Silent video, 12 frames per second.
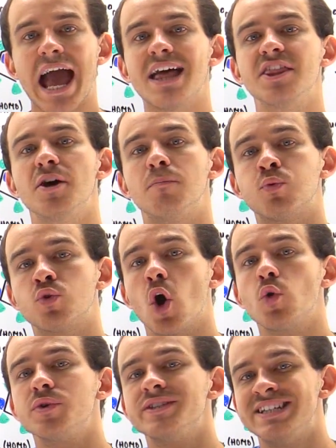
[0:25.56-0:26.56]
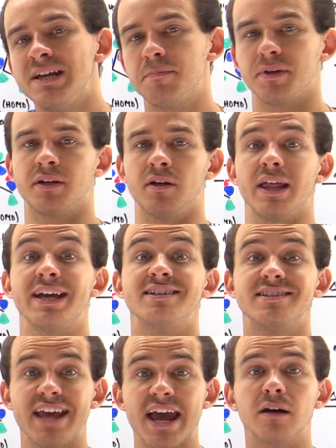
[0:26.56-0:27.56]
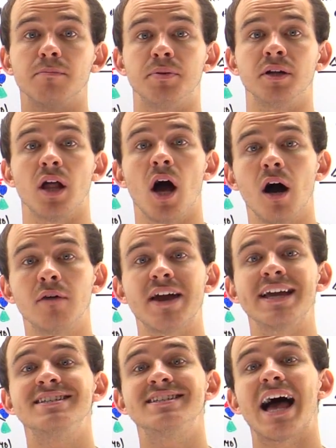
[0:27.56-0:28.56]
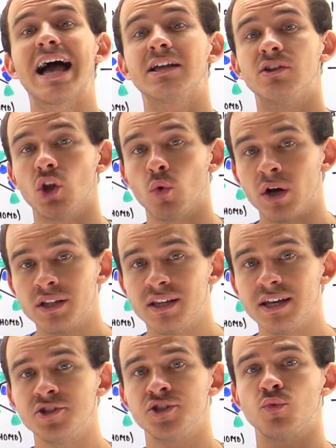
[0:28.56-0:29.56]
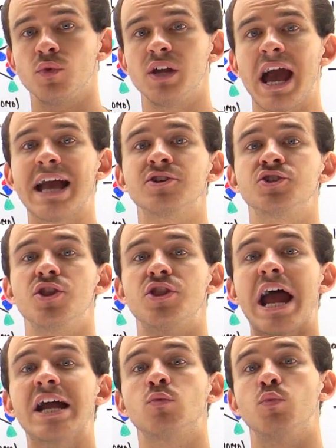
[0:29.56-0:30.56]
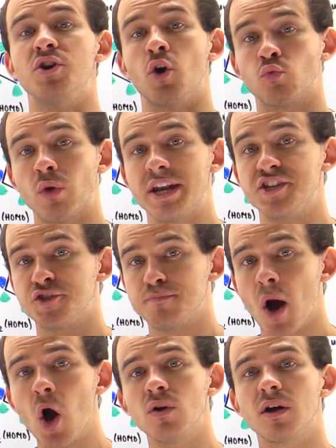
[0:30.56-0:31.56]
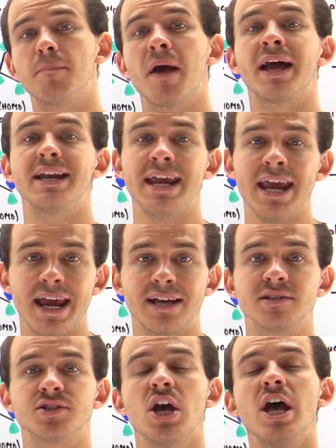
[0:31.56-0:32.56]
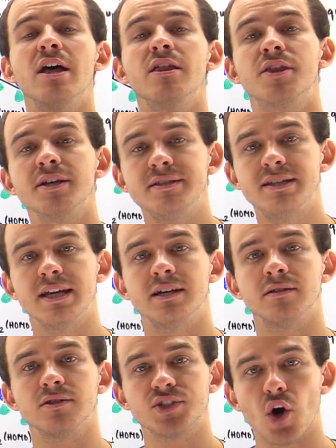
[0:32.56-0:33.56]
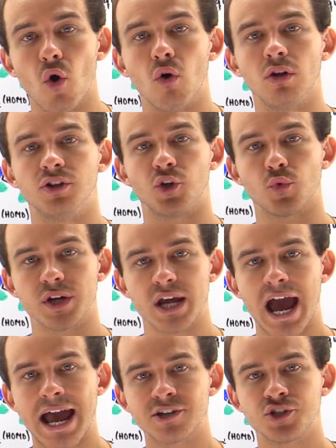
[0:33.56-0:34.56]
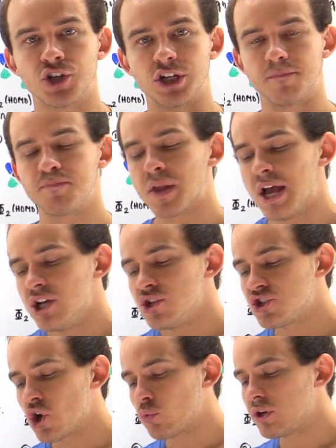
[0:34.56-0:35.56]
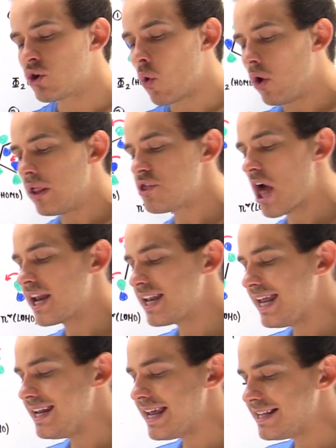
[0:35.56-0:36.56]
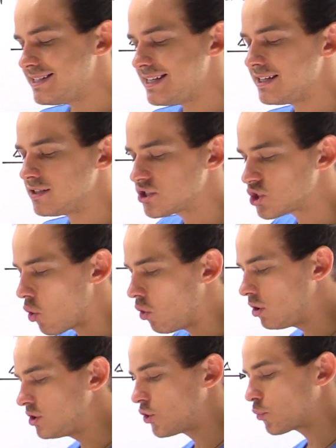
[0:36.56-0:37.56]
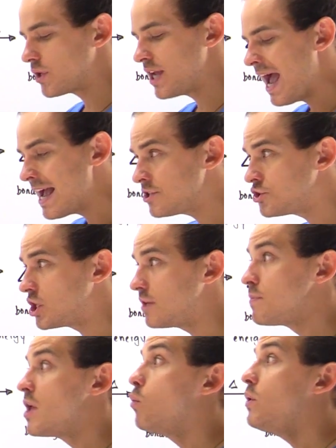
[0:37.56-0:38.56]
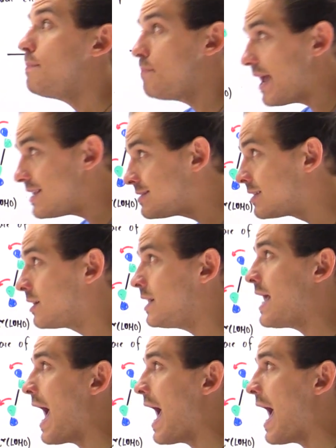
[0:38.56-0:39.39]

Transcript: And the prototypical example of a cycloaddition reaction that we already spoke about is the Diels-Alder reaction. So recall that in a Diels-Alder reaction, we basically